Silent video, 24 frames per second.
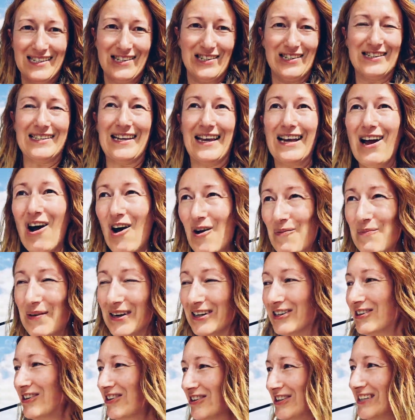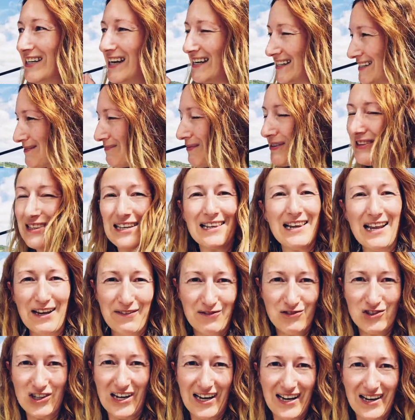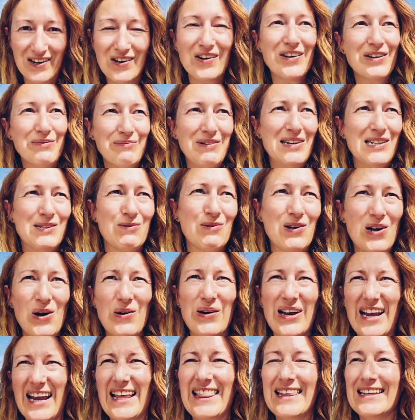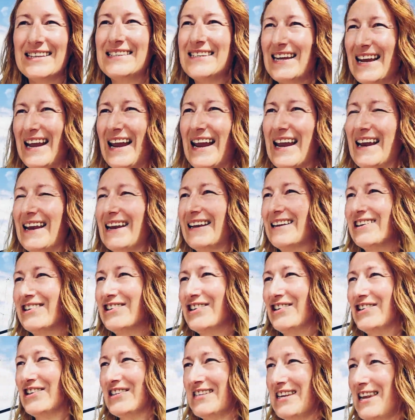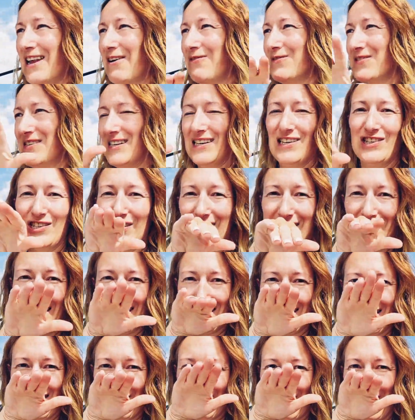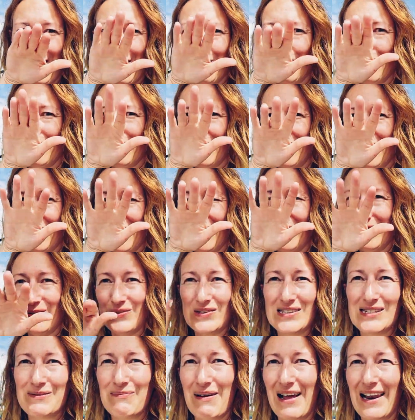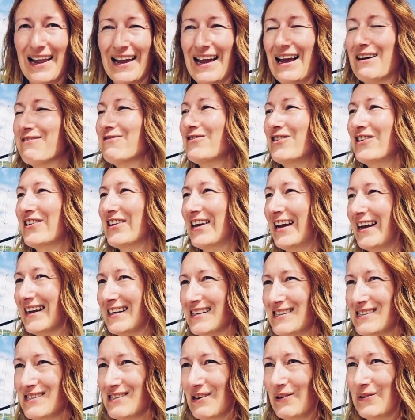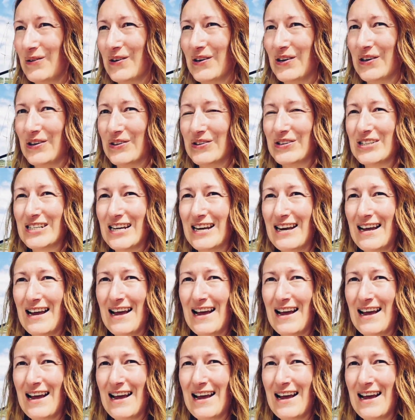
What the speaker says: She's like, oh my god, yes, put the life jacket on, it means we're going in the dinghy. And she just loves it, and she sits at the bow with her nose smelling everything. It's so cute.